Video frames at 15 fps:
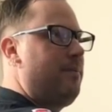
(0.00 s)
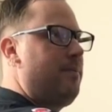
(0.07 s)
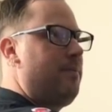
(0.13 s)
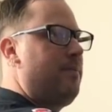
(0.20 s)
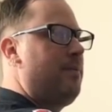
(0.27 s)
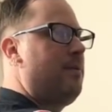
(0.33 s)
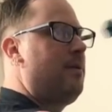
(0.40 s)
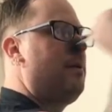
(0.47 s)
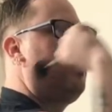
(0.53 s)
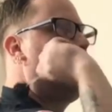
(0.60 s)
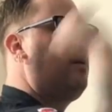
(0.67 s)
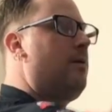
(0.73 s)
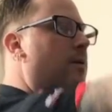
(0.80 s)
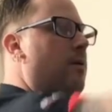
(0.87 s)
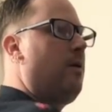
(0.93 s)

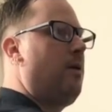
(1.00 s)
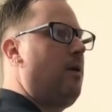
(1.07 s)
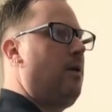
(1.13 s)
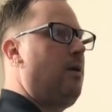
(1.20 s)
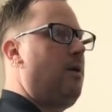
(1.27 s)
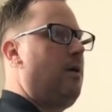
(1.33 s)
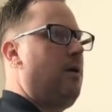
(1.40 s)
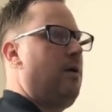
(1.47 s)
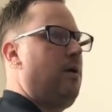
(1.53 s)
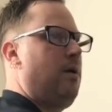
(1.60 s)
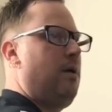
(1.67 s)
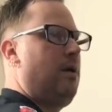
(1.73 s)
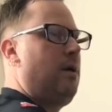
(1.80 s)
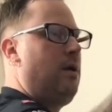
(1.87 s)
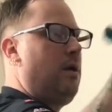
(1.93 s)

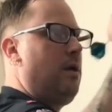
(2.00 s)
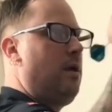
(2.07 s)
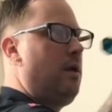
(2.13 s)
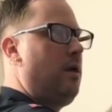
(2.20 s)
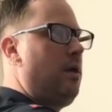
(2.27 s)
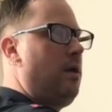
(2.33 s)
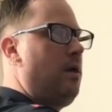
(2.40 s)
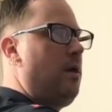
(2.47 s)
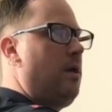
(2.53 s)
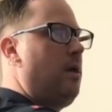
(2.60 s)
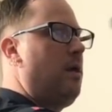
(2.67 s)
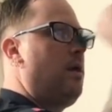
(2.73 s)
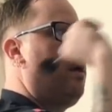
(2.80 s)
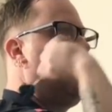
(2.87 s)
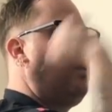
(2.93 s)

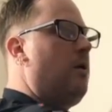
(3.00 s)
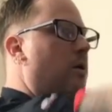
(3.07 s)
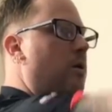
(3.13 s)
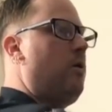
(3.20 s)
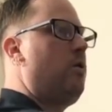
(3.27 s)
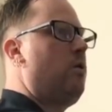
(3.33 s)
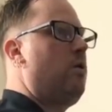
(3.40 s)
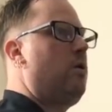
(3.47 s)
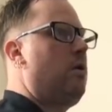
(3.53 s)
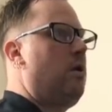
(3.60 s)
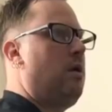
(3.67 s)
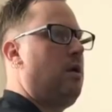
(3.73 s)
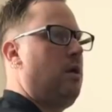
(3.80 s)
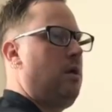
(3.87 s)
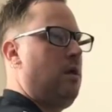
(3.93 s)

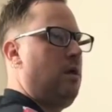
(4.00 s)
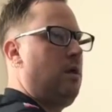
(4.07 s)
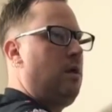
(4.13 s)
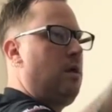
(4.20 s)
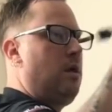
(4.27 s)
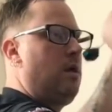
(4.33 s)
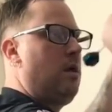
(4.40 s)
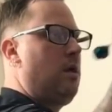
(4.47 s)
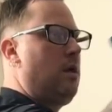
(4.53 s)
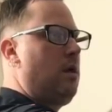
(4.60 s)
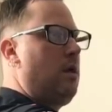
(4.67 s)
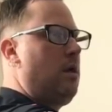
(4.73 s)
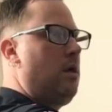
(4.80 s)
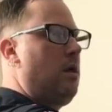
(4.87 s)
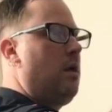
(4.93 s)

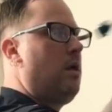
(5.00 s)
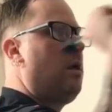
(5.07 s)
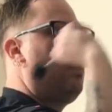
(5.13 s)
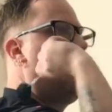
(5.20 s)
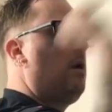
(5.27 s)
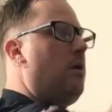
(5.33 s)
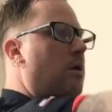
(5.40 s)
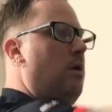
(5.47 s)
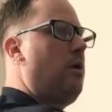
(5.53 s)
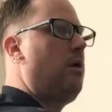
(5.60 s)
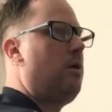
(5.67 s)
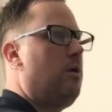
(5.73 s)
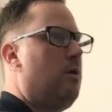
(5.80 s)
No one is speaking in this clip.